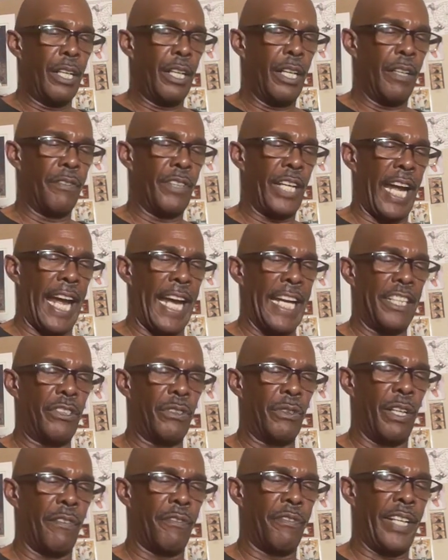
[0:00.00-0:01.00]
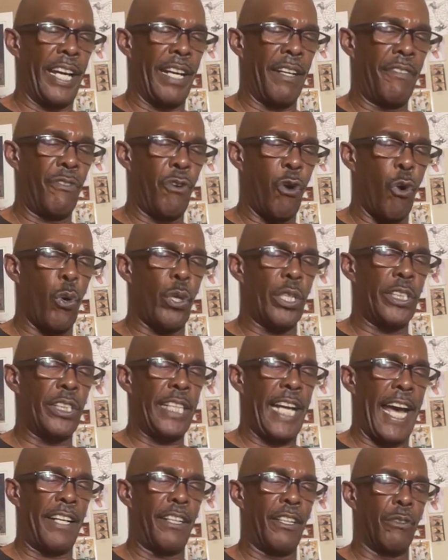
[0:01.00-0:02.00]
of the angel of death or
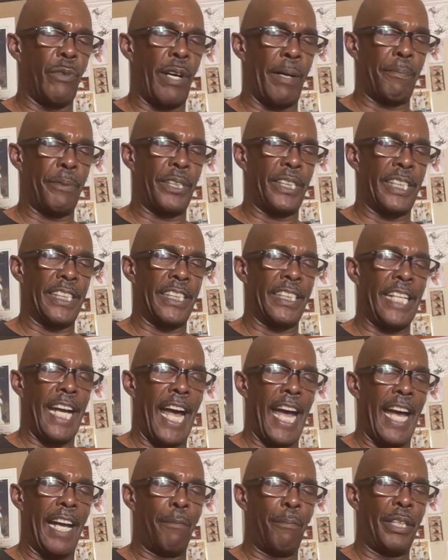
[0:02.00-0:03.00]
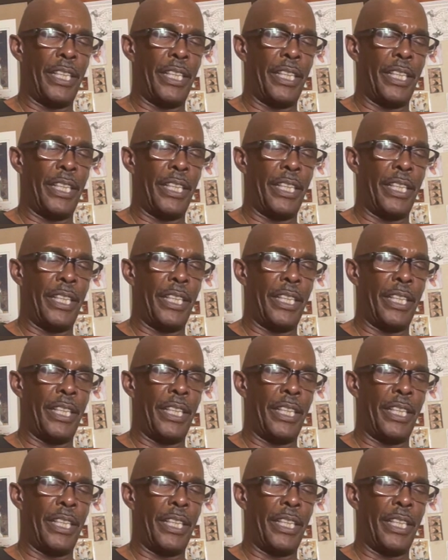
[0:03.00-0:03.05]
Saturn represents time,